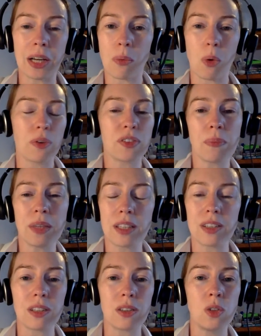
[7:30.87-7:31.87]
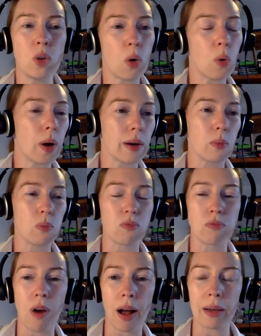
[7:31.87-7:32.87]
Or if something's not quite
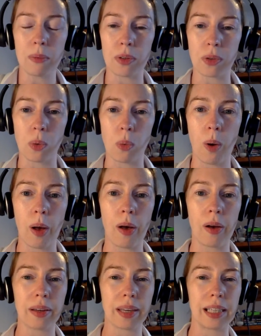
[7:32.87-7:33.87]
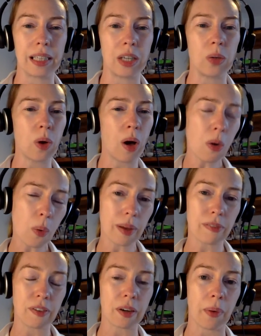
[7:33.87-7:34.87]
right with your work and you can't
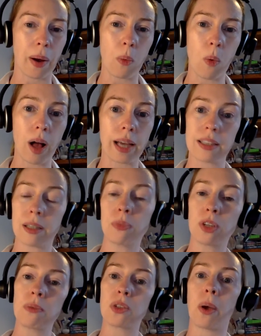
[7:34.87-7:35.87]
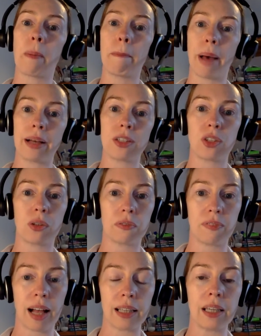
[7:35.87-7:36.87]
quite figure out why, sometimes going back to your
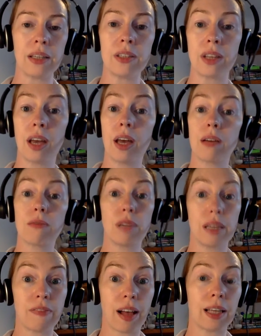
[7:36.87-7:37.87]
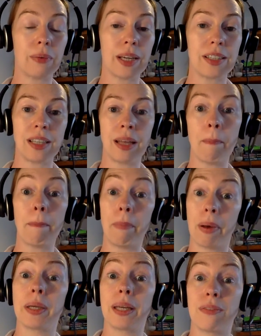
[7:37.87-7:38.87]
values, re-evaluating them
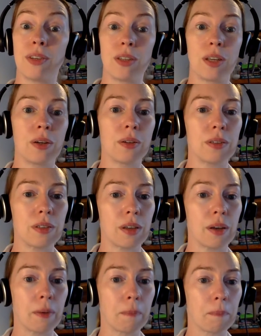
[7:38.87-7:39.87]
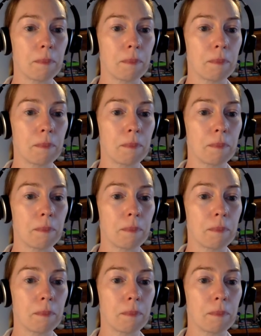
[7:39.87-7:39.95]
might give you the answer.